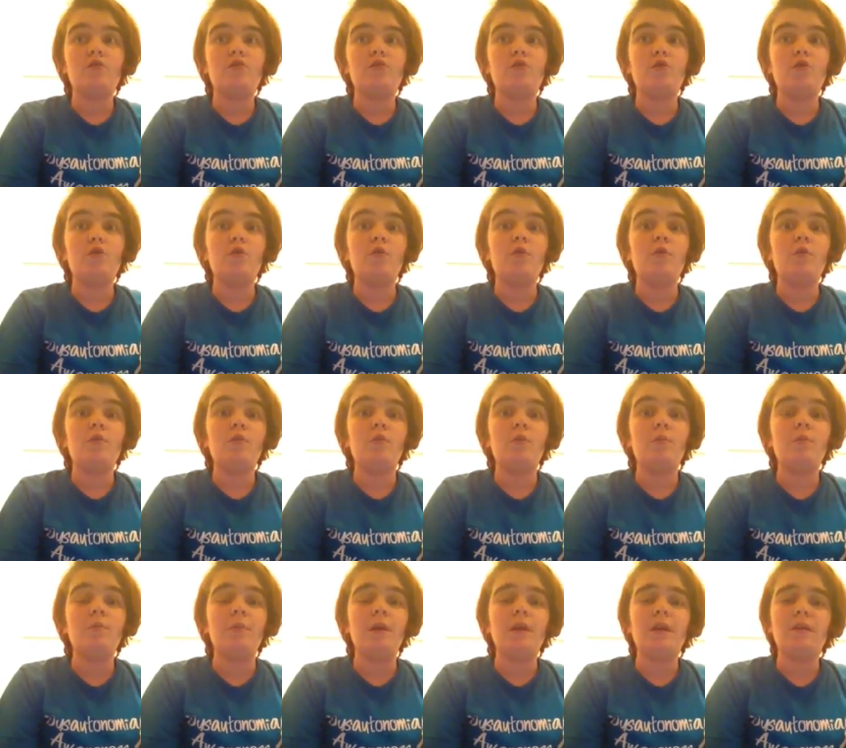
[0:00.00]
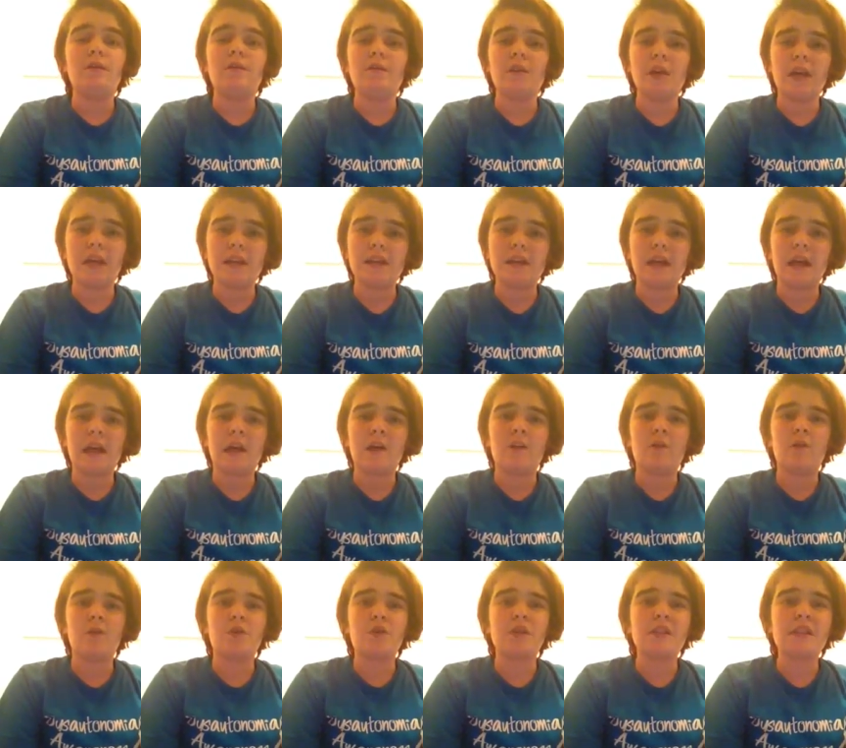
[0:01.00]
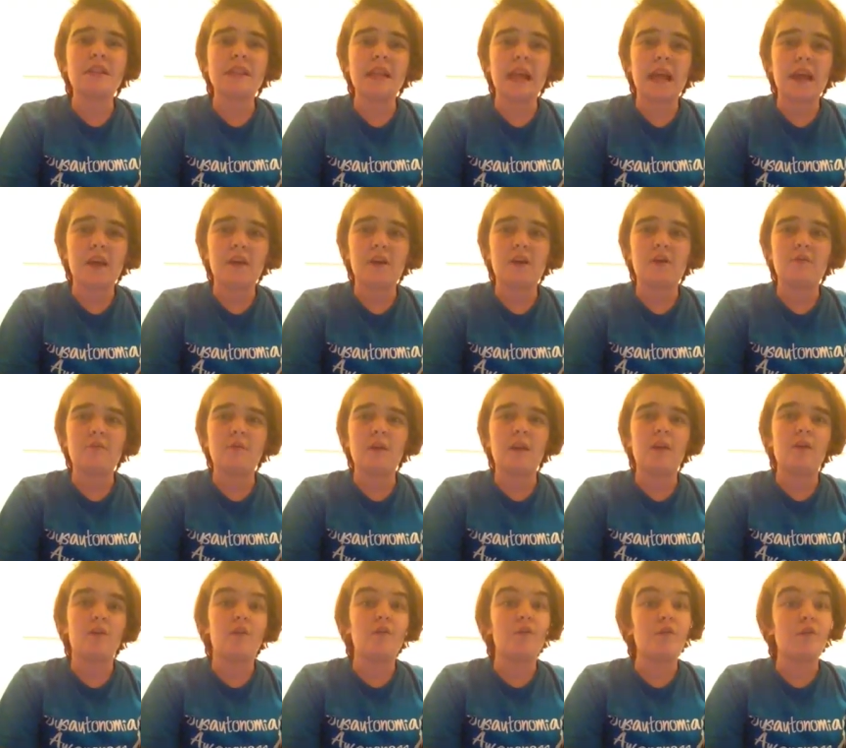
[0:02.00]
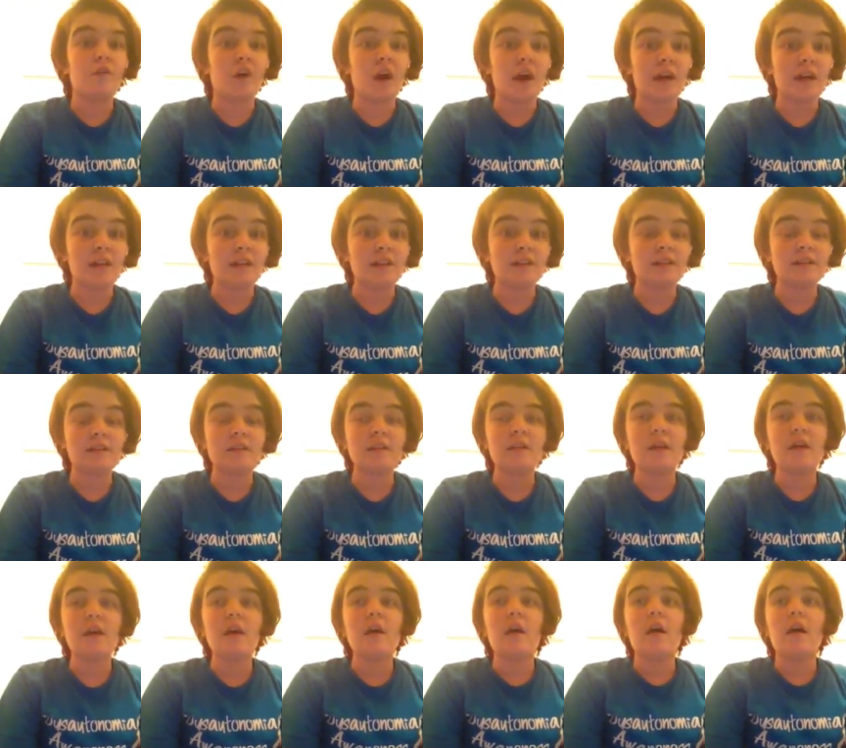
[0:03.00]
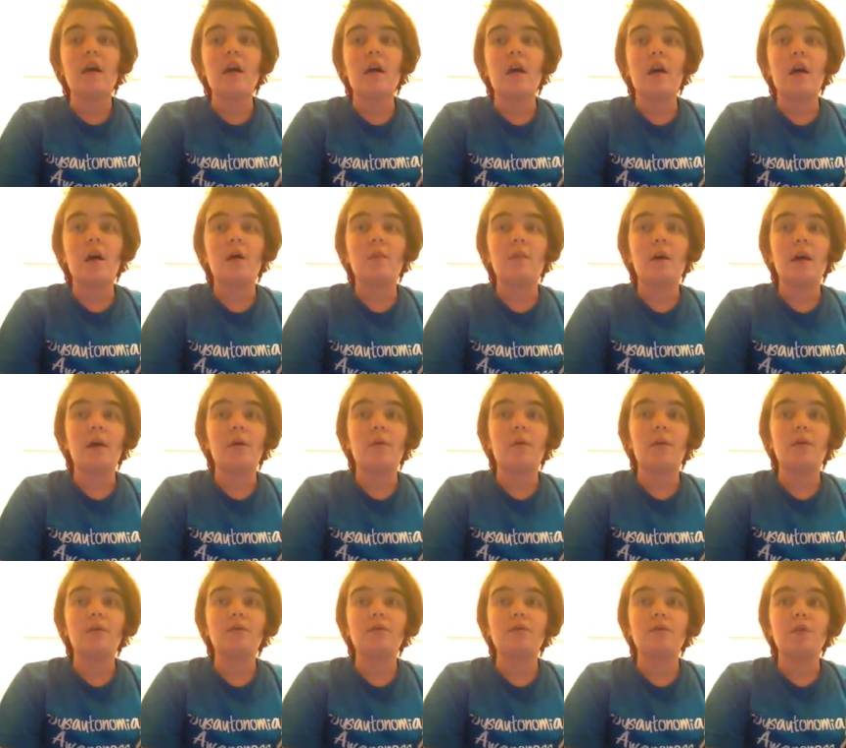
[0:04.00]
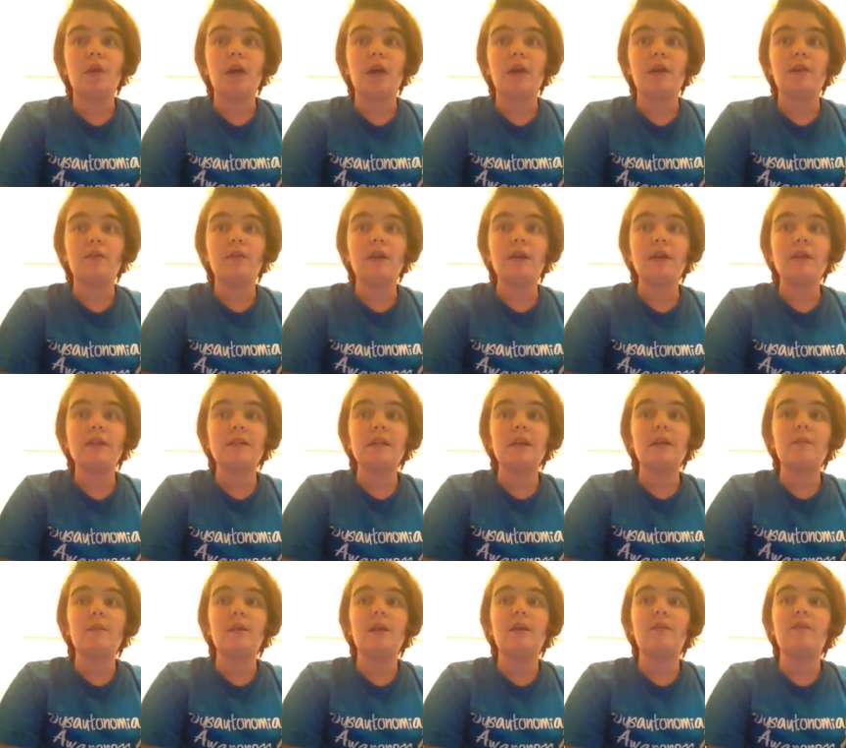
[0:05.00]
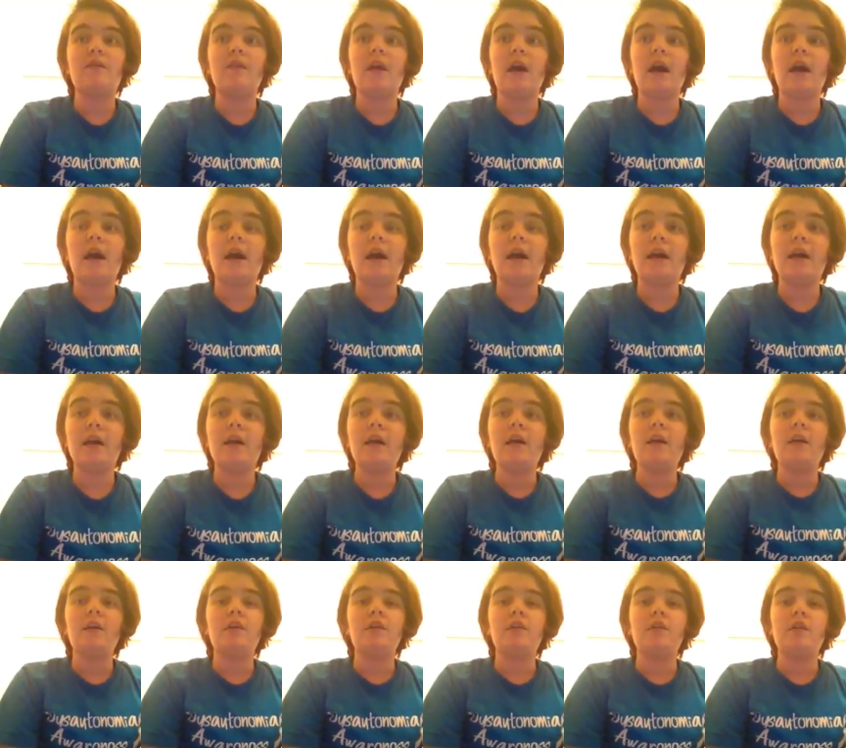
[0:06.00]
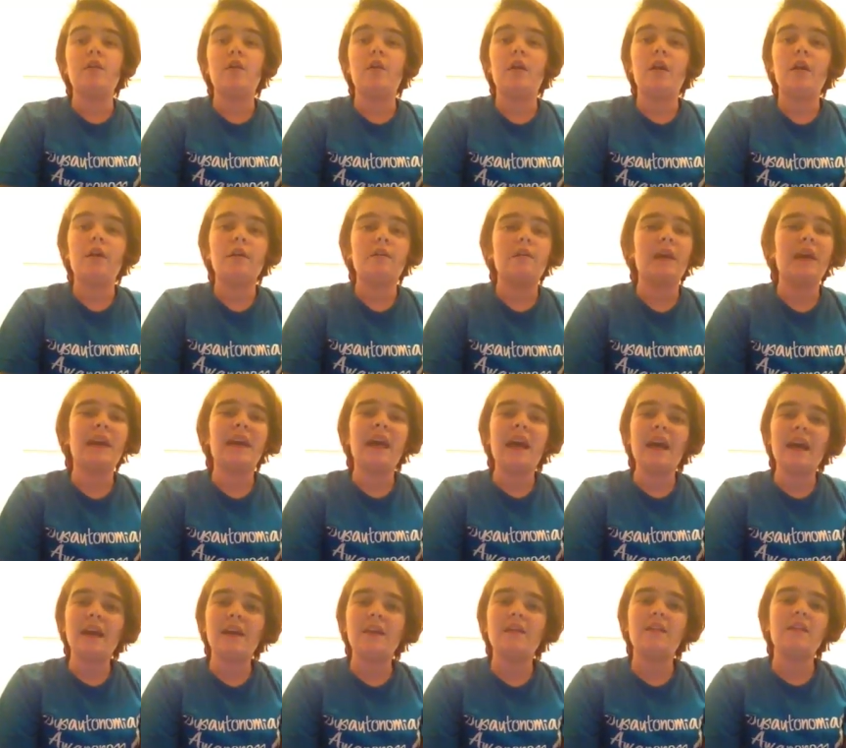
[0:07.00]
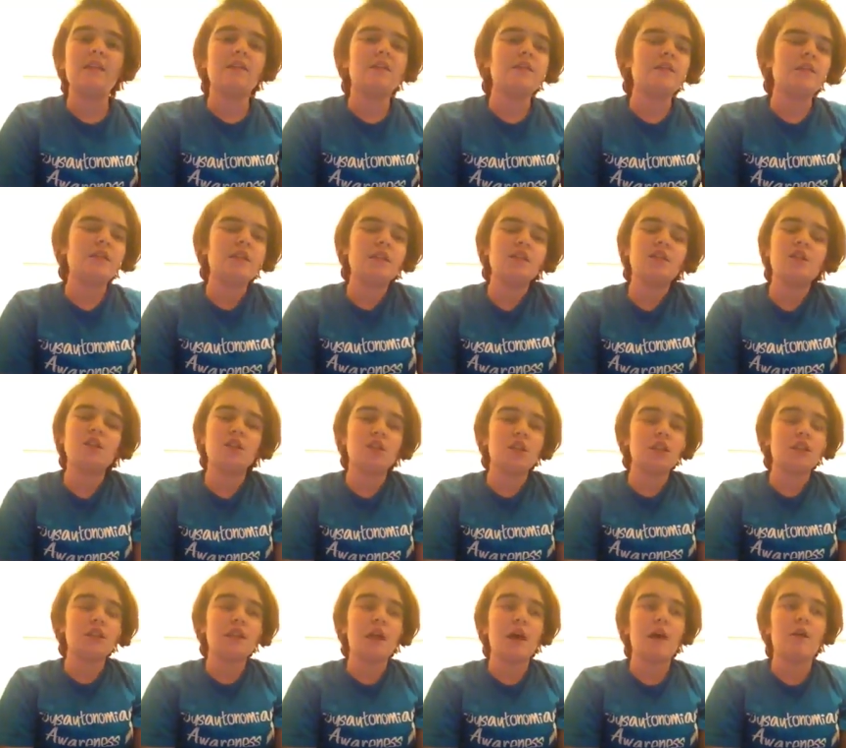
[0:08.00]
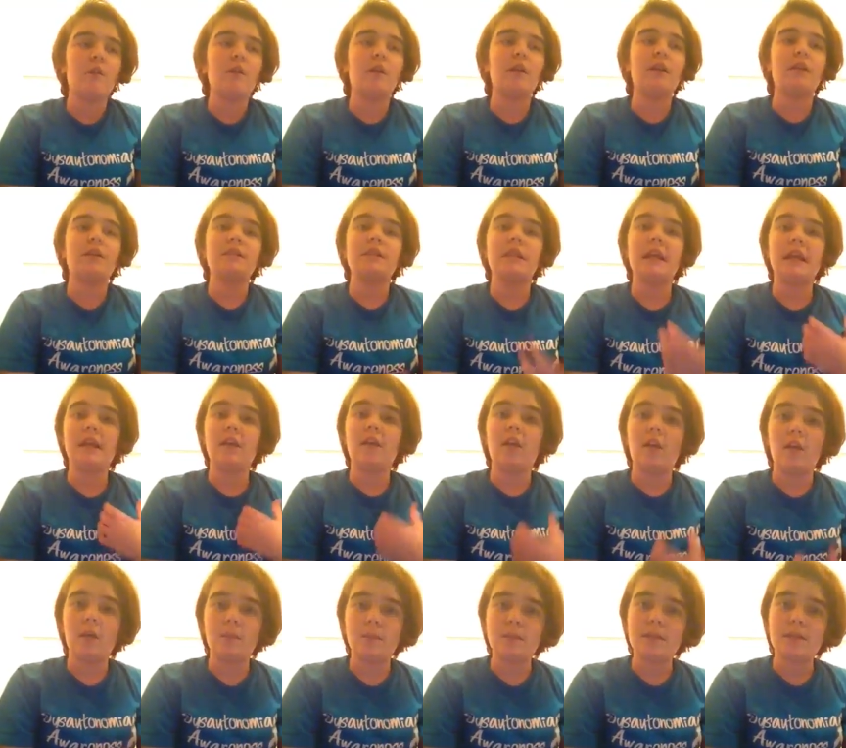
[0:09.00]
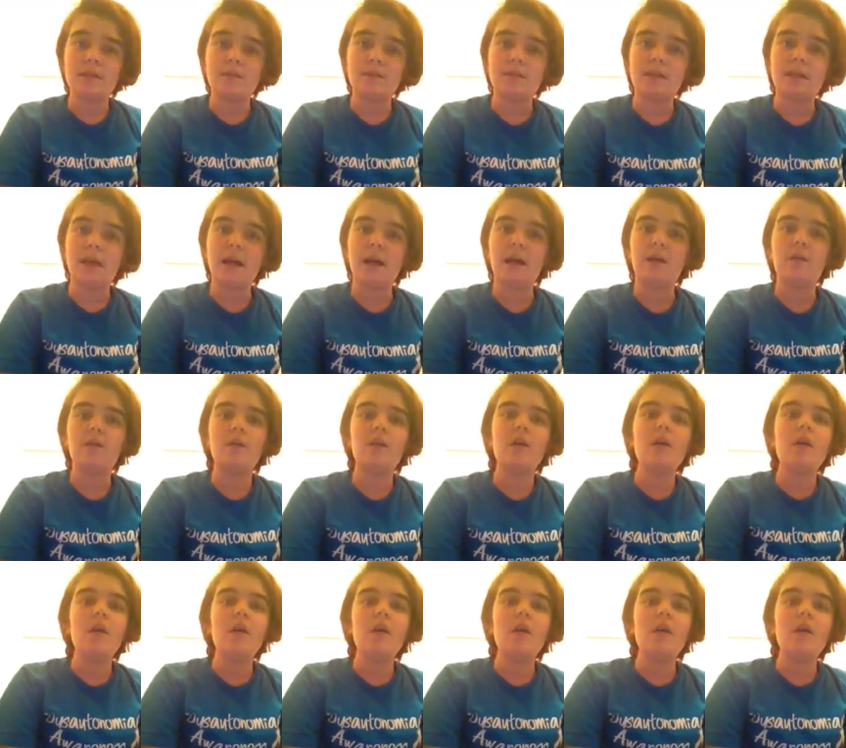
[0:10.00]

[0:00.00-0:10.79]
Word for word: to be freaked out or scared of me or frightened um, I want to kind of ease them, and if I, you know, hey, like, hey, this this is just how it is, it calms them down.